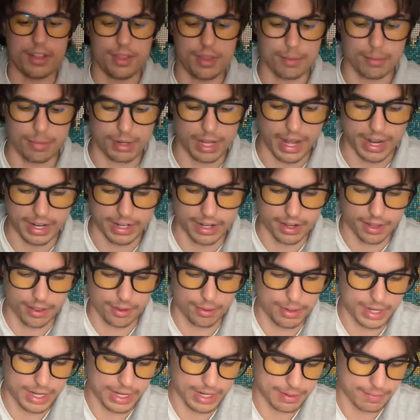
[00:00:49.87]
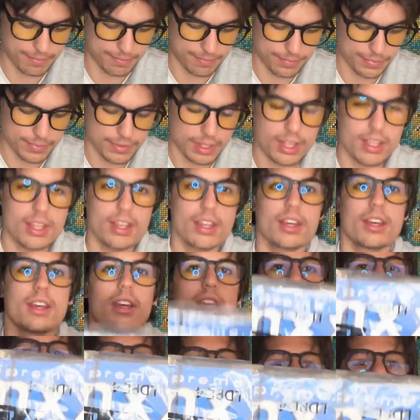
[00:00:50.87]
the black colorway.
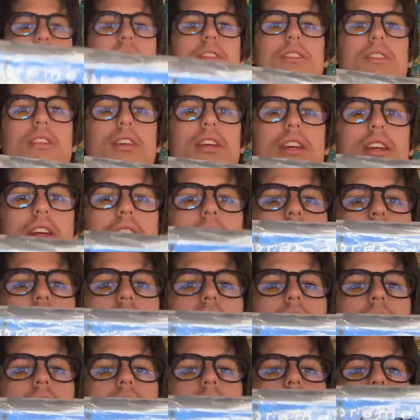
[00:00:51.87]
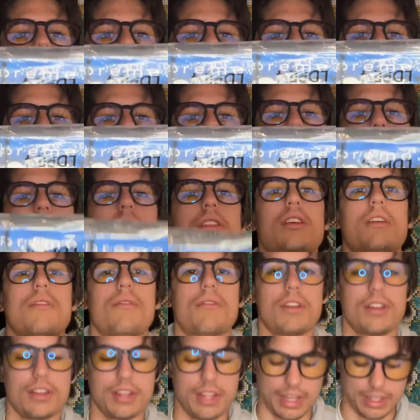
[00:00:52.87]
As you can see, there's a ton of
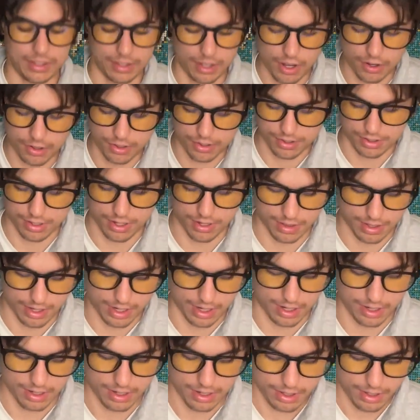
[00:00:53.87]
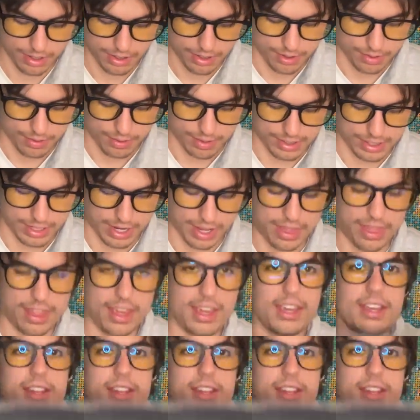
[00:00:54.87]
different like logos on there, which I think